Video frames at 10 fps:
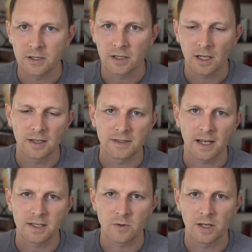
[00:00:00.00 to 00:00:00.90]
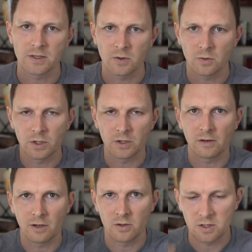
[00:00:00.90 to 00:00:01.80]
context, right? So we don't have
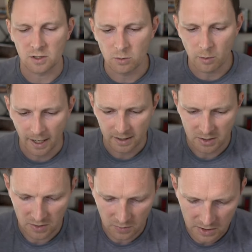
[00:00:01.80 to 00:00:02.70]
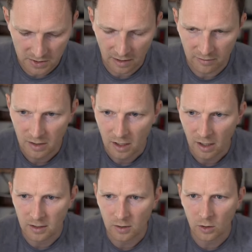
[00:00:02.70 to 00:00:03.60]
all those global packages. We just have
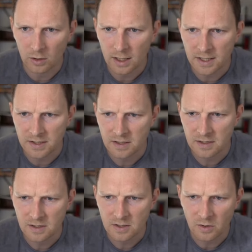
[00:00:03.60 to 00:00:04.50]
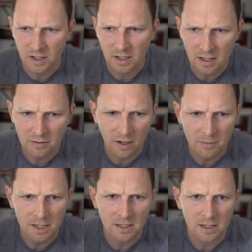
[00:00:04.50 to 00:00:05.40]
our local list, so that if I'm
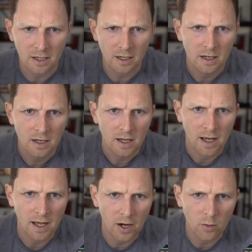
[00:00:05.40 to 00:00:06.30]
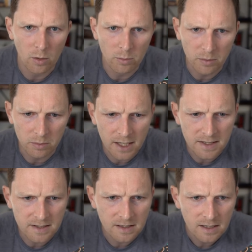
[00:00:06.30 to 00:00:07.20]
in here and I run pip
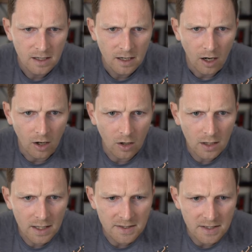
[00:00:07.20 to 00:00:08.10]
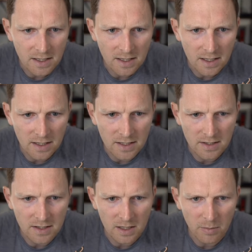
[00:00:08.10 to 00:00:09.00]
list, all I see is
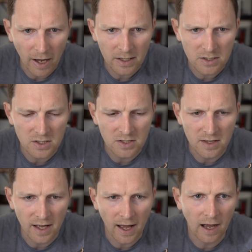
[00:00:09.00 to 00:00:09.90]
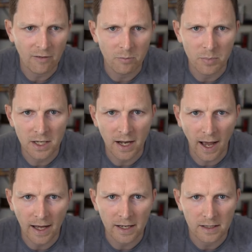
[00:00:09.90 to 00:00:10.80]
the packages that have been
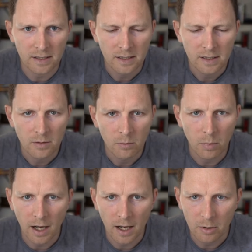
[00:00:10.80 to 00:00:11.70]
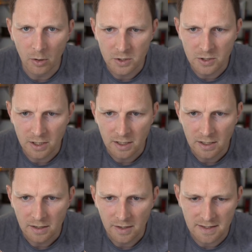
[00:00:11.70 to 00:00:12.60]
added by Poetry.
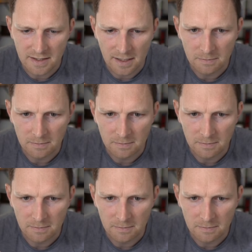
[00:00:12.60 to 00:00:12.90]
That's it,